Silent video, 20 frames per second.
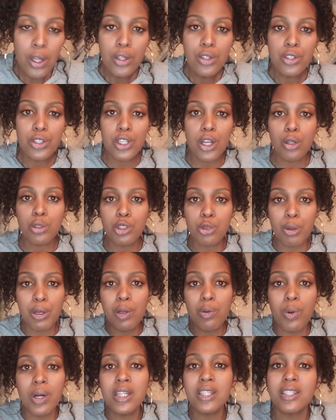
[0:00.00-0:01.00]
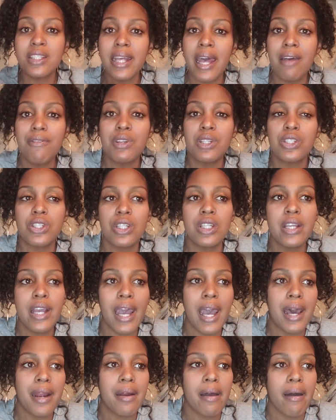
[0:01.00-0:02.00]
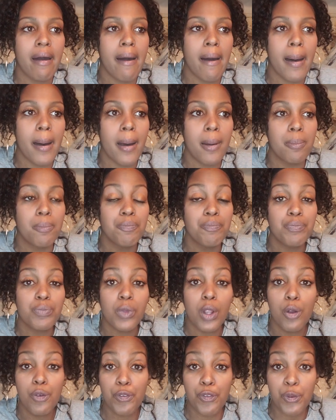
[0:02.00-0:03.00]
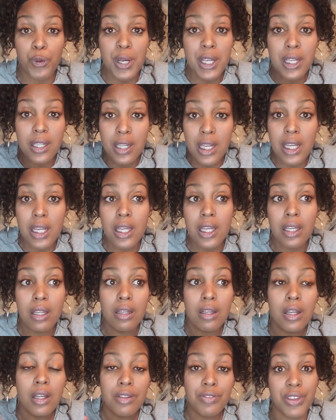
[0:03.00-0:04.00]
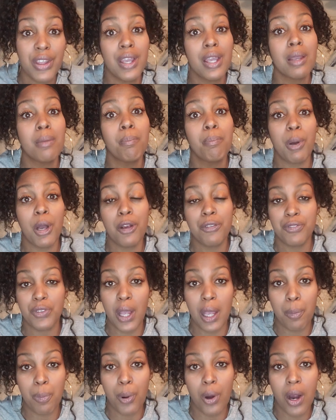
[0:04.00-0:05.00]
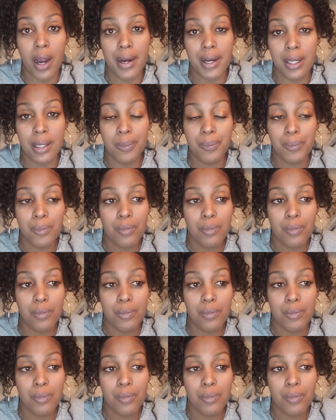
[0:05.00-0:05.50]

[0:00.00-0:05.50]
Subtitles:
So 21 Savage, he had a Freaknik themed birthday party.